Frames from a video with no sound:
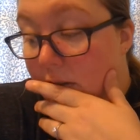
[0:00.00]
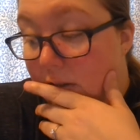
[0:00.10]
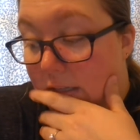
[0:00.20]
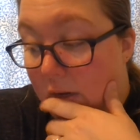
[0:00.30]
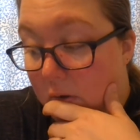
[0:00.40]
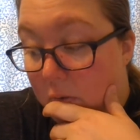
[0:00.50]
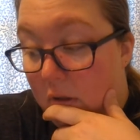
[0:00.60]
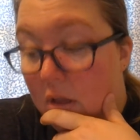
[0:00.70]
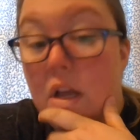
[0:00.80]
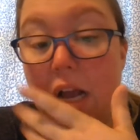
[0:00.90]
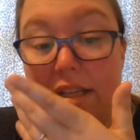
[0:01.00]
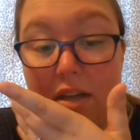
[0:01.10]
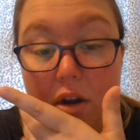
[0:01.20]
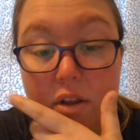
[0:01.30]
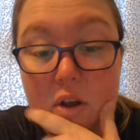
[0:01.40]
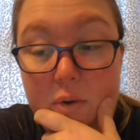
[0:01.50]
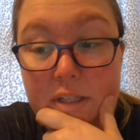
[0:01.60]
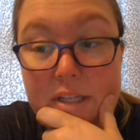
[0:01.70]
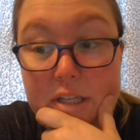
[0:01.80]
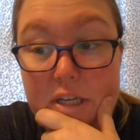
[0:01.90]
So I started
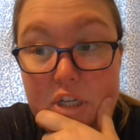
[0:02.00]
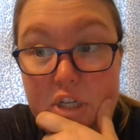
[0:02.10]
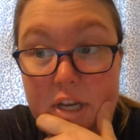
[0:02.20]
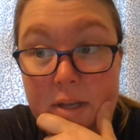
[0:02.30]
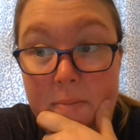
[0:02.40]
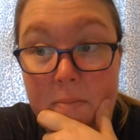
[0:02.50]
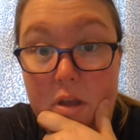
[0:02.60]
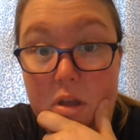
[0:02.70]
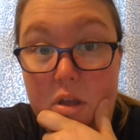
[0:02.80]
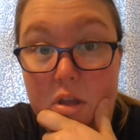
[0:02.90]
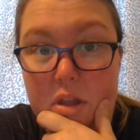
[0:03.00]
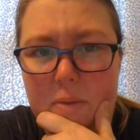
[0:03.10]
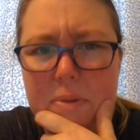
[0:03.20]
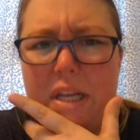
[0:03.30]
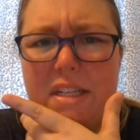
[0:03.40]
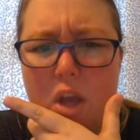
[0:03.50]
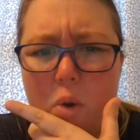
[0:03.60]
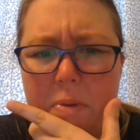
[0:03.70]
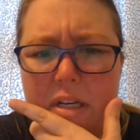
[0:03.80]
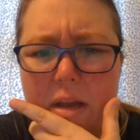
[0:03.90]
going to the gym. The place
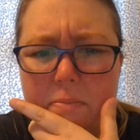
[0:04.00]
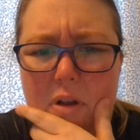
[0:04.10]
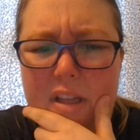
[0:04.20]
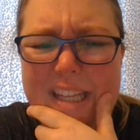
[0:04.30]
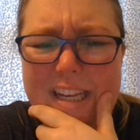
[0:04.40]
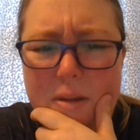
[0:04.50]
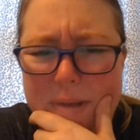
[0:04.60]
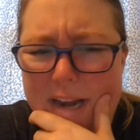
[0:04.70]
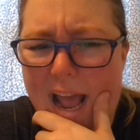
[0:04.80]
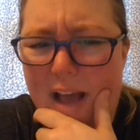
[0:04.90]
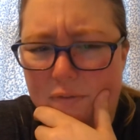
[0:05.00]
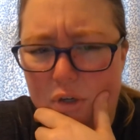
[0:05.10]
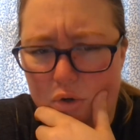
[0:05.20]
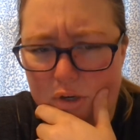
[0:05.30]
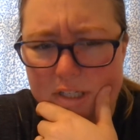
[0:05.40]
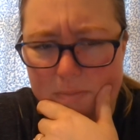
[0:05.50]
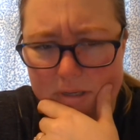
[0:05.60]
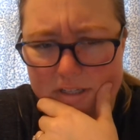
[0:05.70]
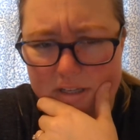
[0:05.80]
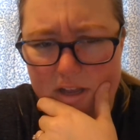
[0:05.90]
opened up a little bit after
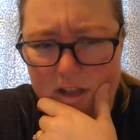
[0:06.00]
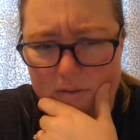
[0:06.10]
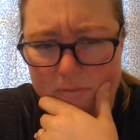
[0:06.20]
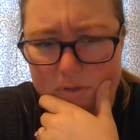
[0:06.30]
Christmas of